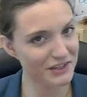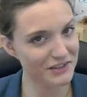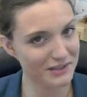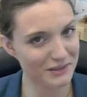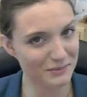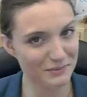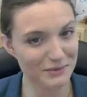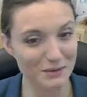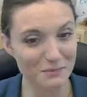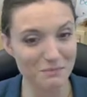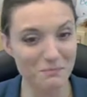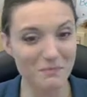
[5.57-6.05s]
of
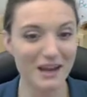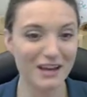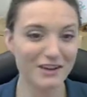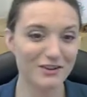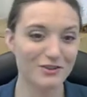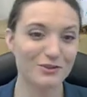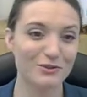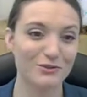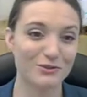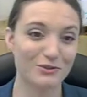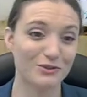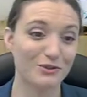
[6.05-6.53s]
some of the
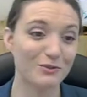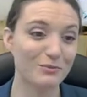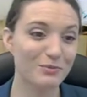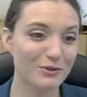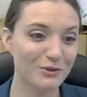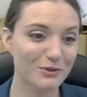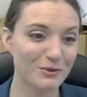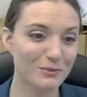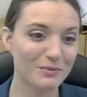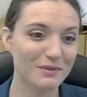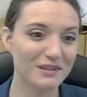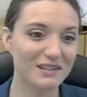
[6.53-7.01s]
major
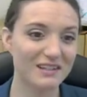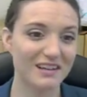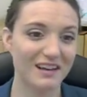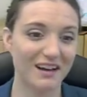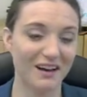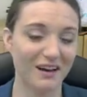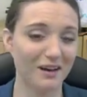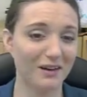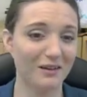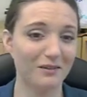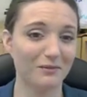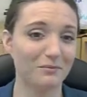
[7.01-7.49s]
supergroups
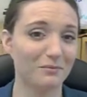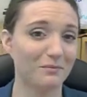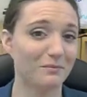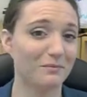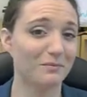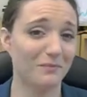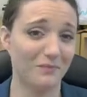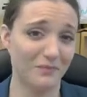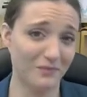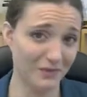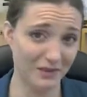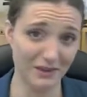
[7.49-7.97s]
of
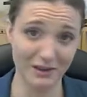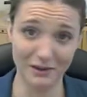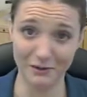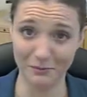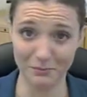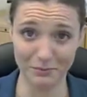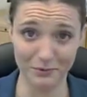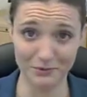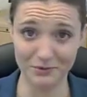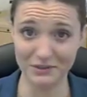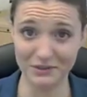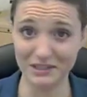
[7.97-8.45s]
the
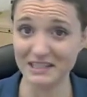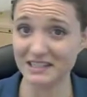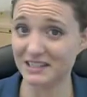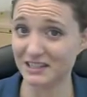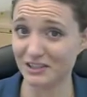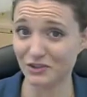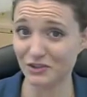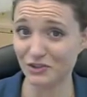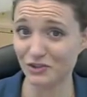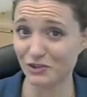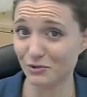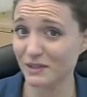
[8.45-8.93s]

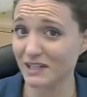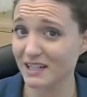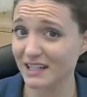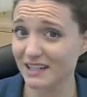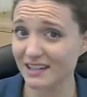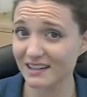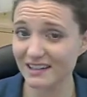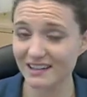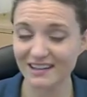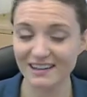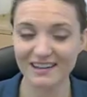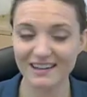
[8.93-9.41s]
protistan
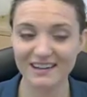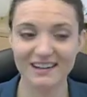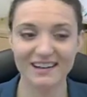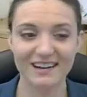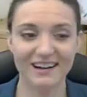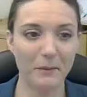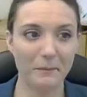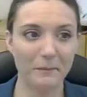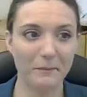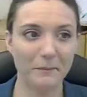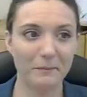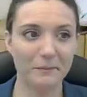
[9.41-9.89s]
tree,
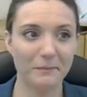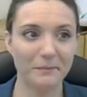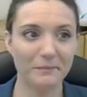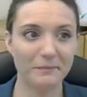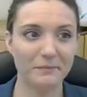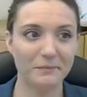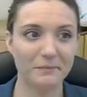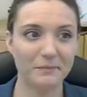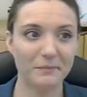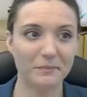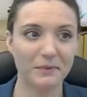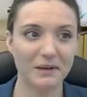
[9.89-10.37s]

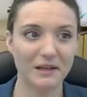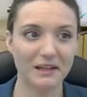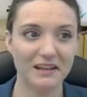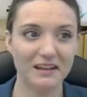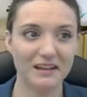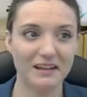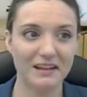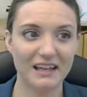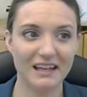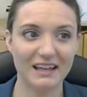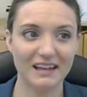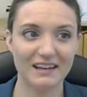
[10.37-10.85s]

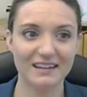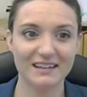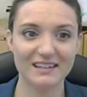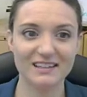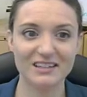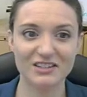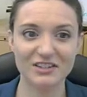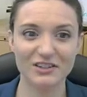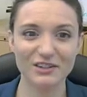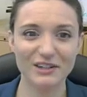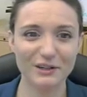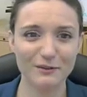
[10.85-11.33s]
but
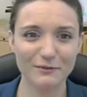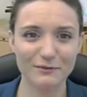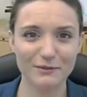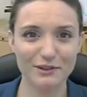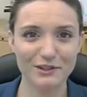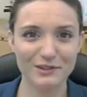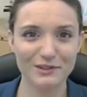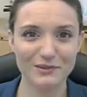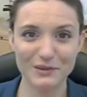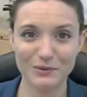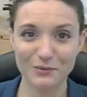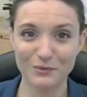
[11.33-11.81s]
let's start out
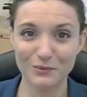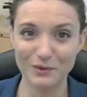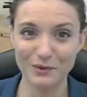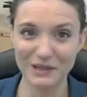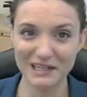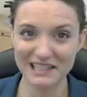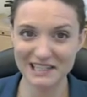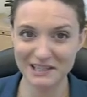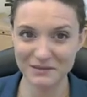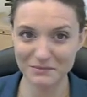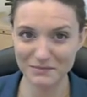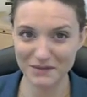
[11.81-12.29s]
first with
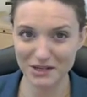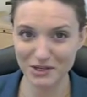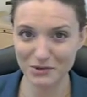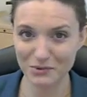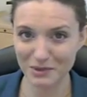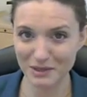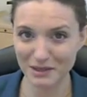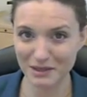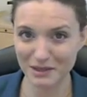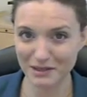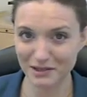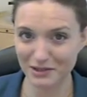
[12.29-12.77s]
what does it mean
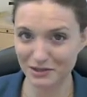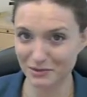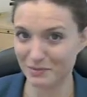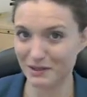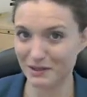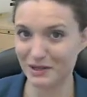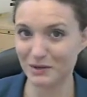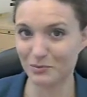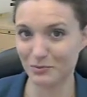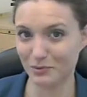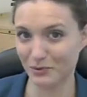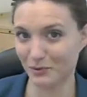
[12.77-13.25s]
to be, to
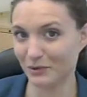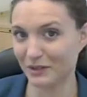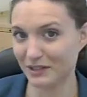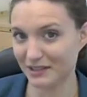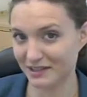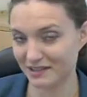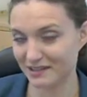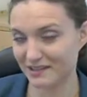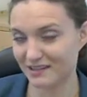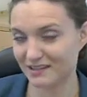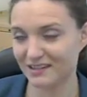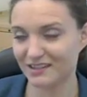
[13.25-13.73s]
be a
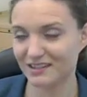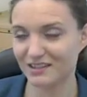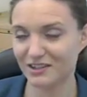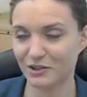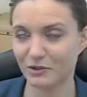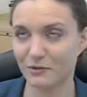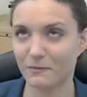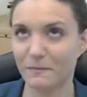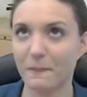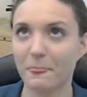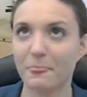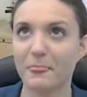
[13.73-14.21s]
protist?
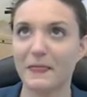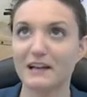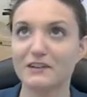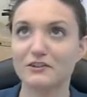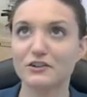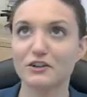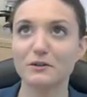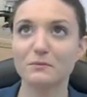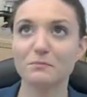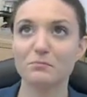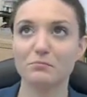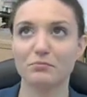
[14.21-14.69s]
So that
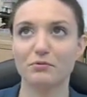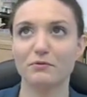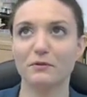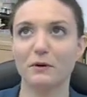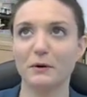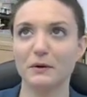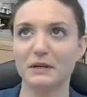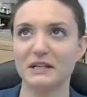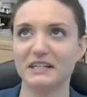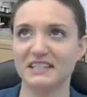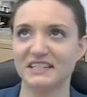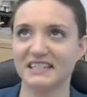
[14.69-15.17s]
term
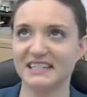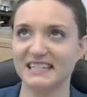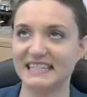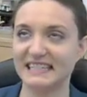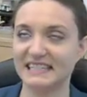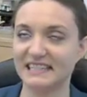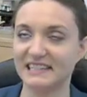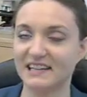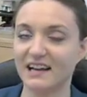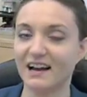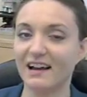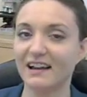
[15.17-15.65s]
protist
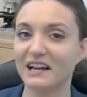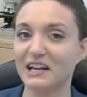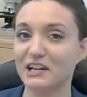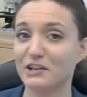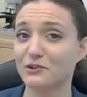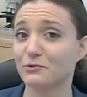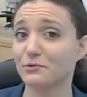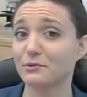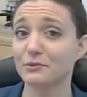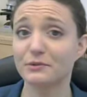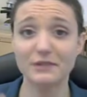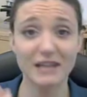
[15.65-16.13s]
is not a
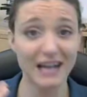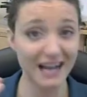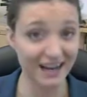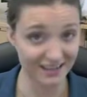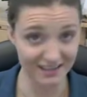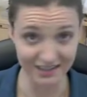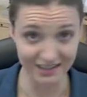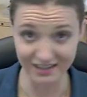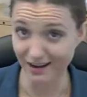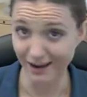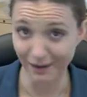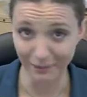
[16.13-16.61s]
true
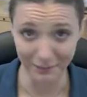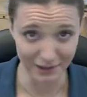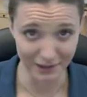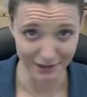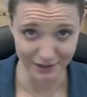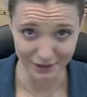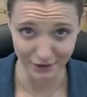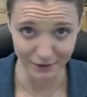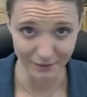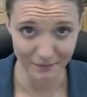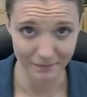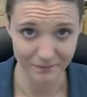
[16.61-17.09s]
taxonomic
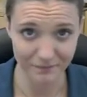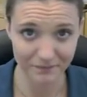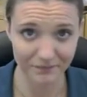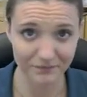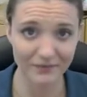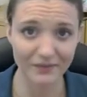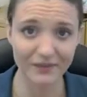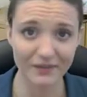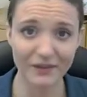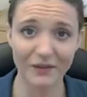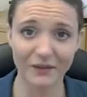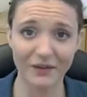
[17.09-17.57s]
term,
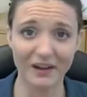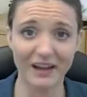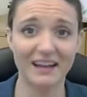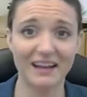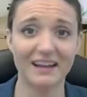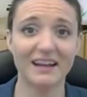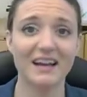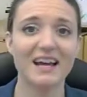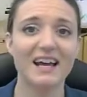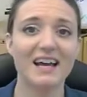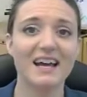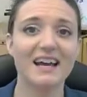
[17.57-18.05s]

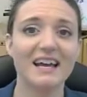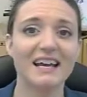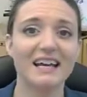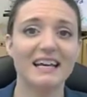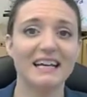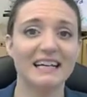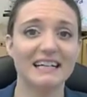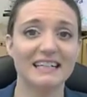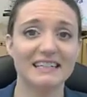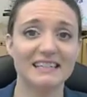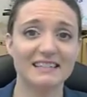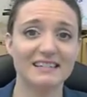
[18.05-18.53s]
okay?
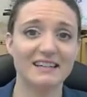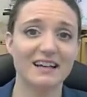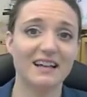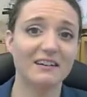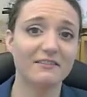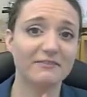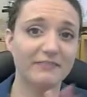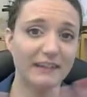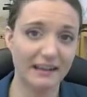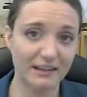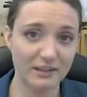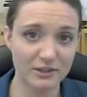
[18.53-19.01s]
It's not
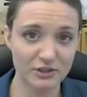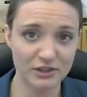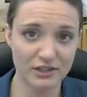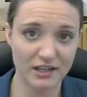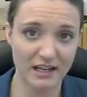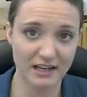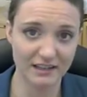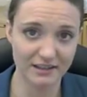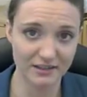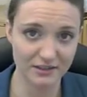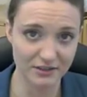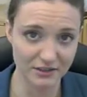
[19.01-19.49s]
a
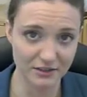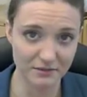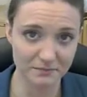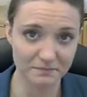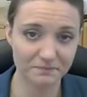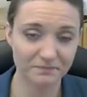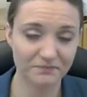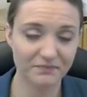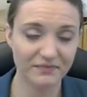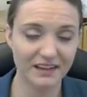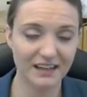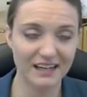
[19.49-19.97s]
phylogenetic
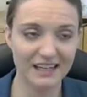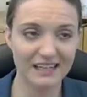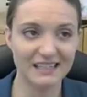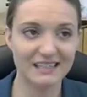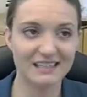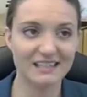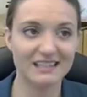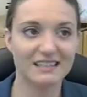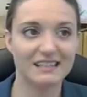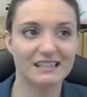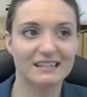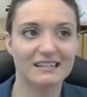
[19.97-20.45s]
term.
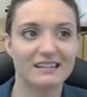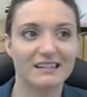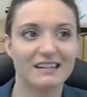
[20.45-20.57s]
It's